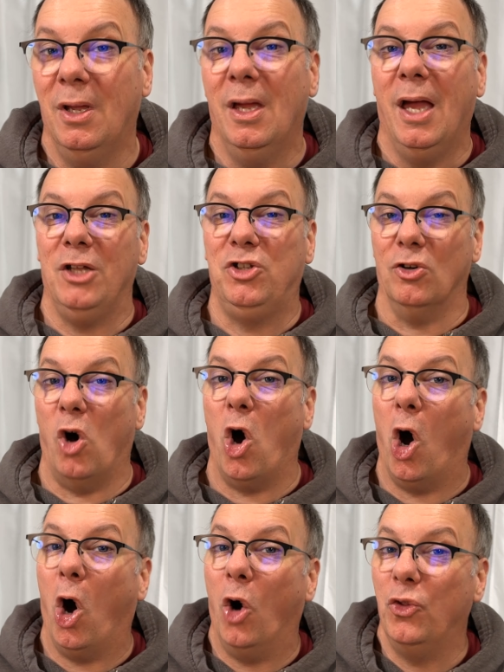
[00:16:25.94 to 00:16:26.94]
until
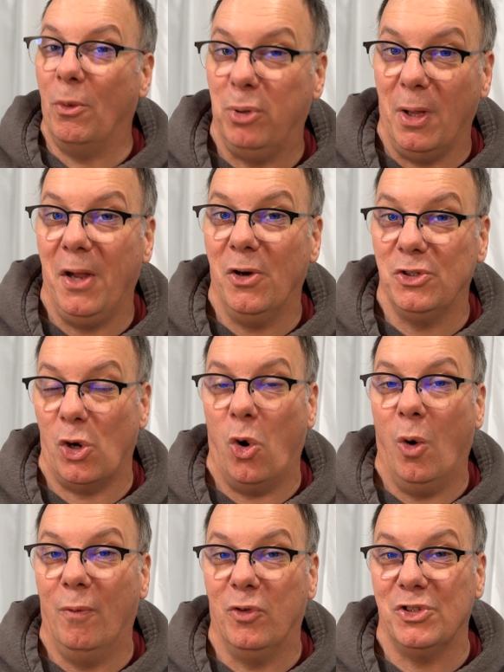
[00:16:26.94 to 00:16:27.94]
all the players are
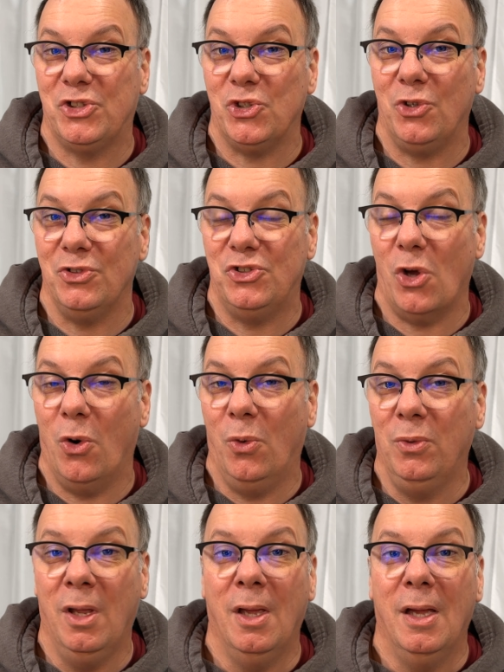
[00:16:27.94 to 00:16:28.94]
over a certain zone,